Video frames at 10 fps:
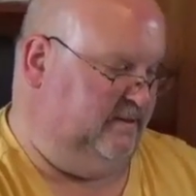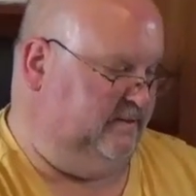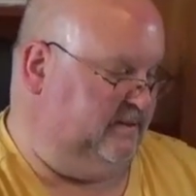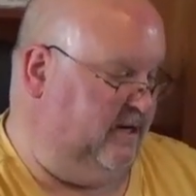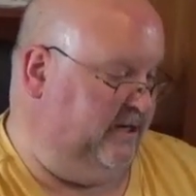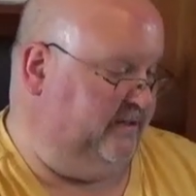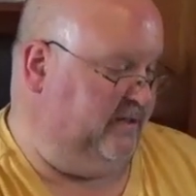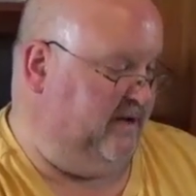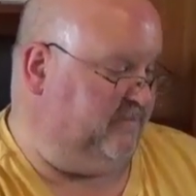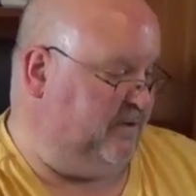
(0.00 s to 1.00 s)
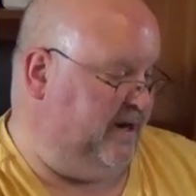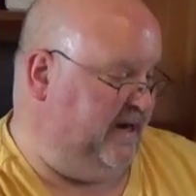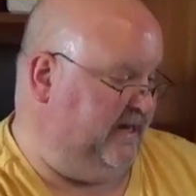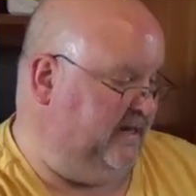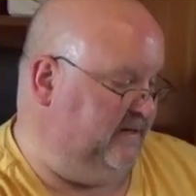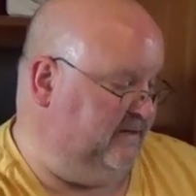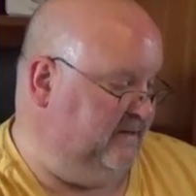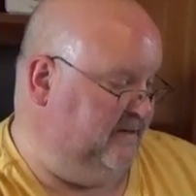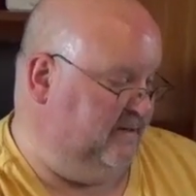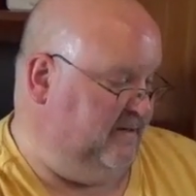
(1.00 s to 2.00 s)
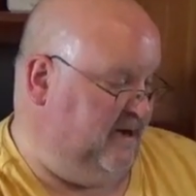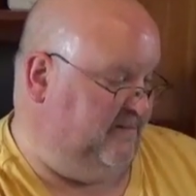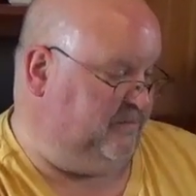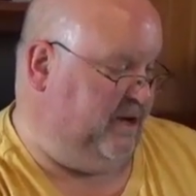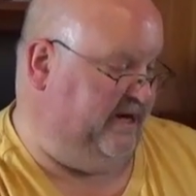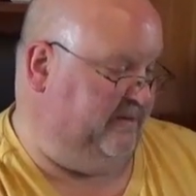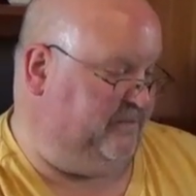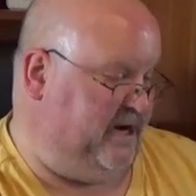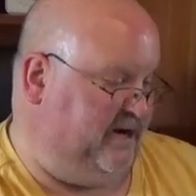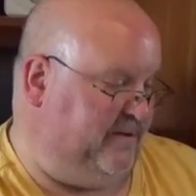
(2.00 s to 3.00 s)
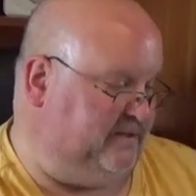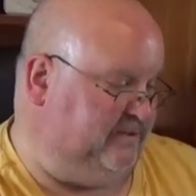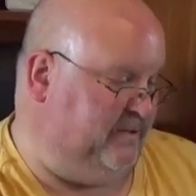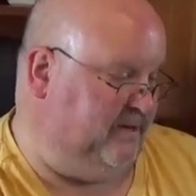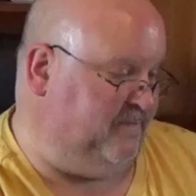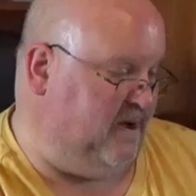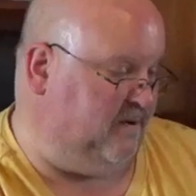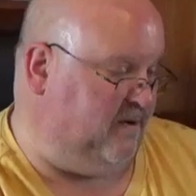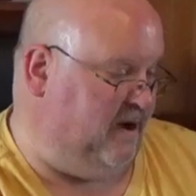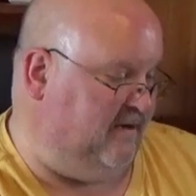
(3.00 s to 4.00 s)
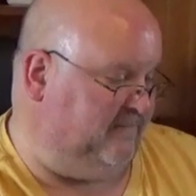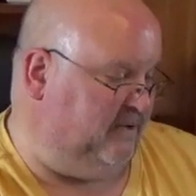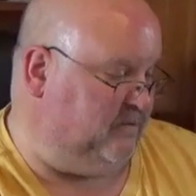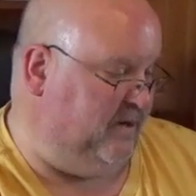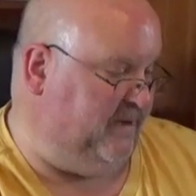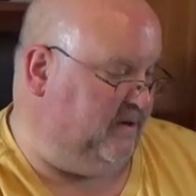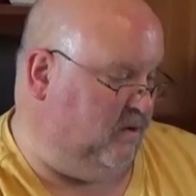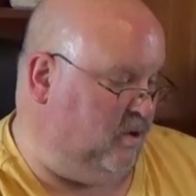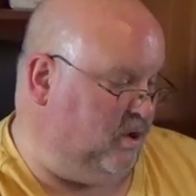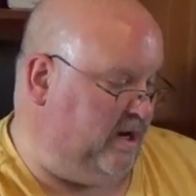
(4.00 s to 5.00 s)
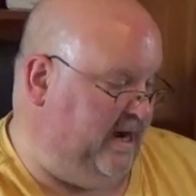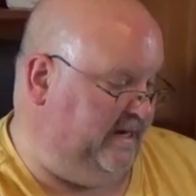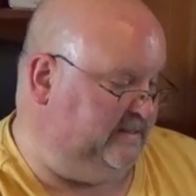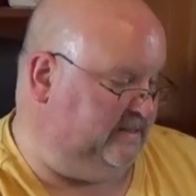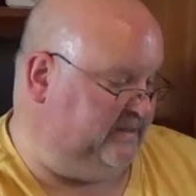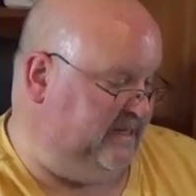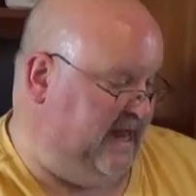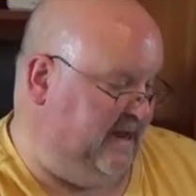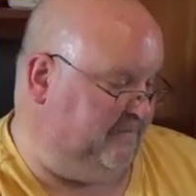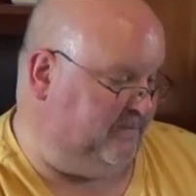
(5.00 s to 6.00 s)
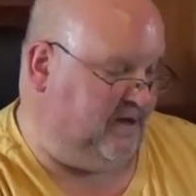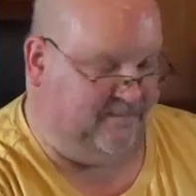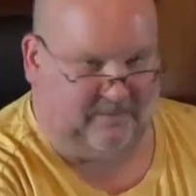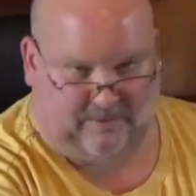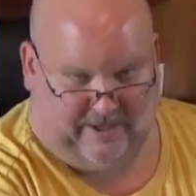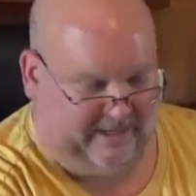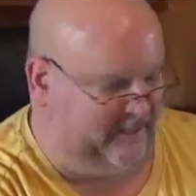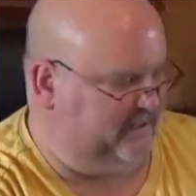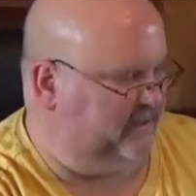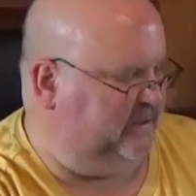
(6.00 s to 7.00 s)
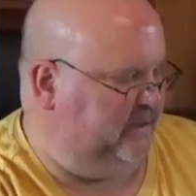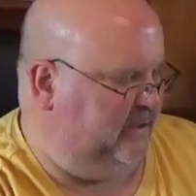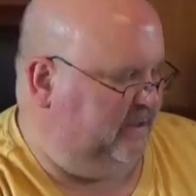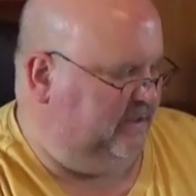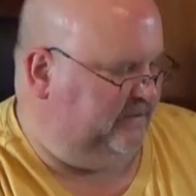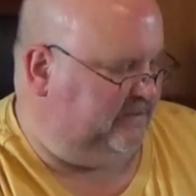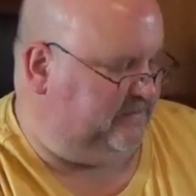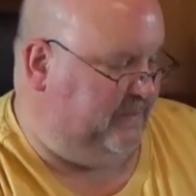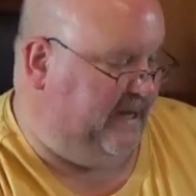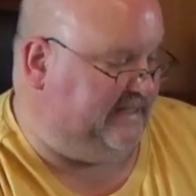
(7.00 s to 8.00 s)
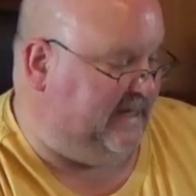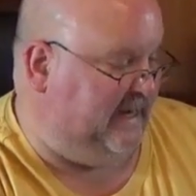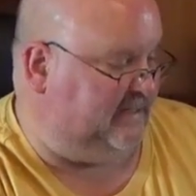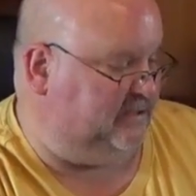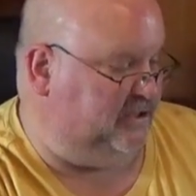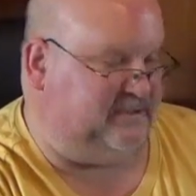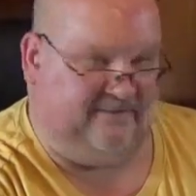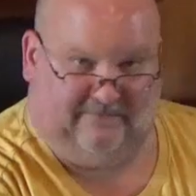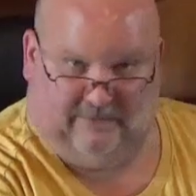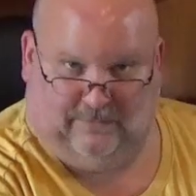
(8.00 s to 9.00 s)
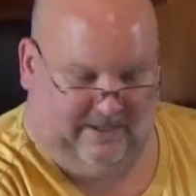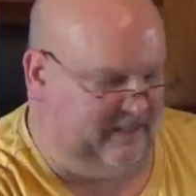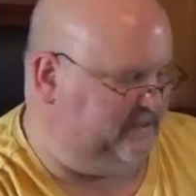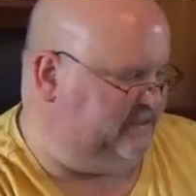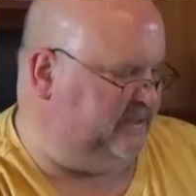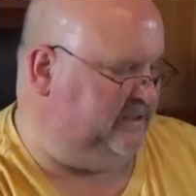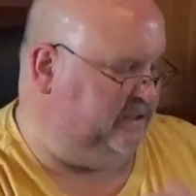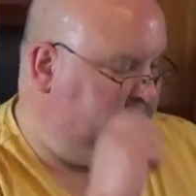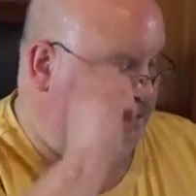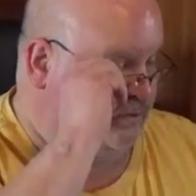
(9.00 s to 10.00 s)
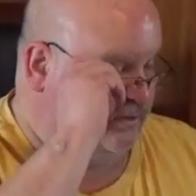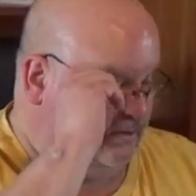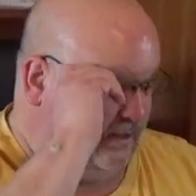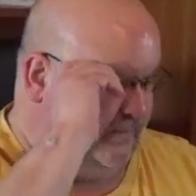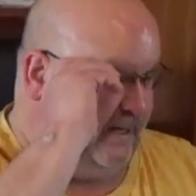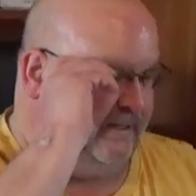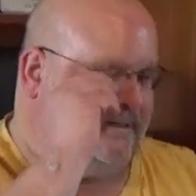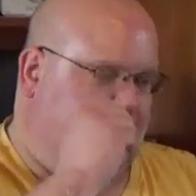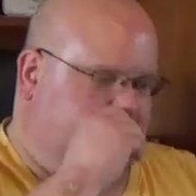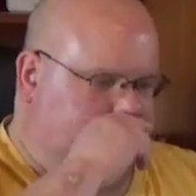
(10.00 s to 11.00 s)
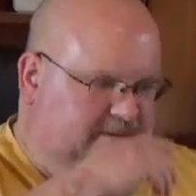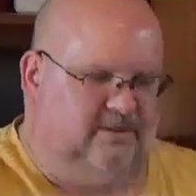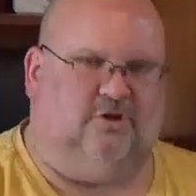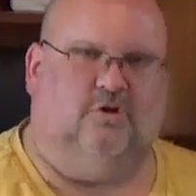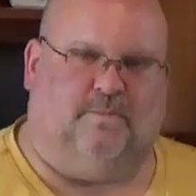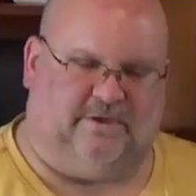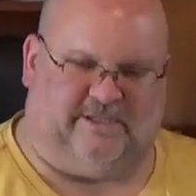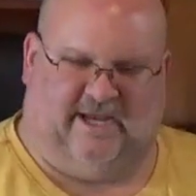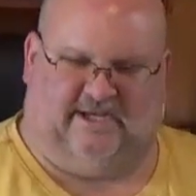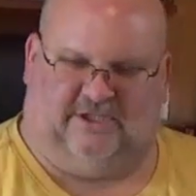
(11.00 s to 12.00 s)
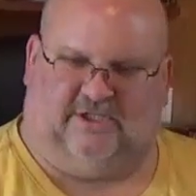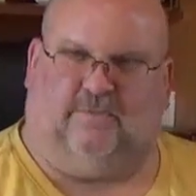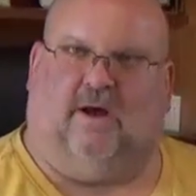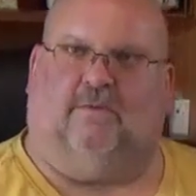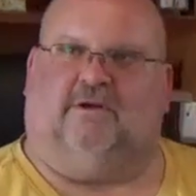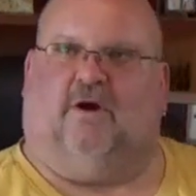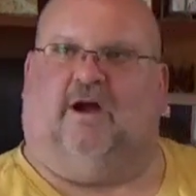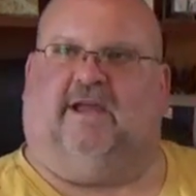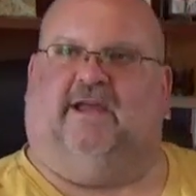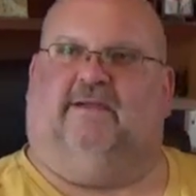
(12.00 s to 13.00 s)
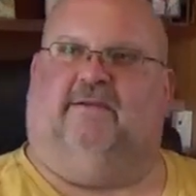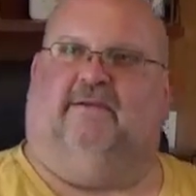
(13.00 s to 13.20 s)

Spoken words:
Starting the upgrade. Upgrade in progress. Do not power off your equipment or exit the app. Upgrading. This may take just a few minutes to do. I'm at 2% just while we're talking.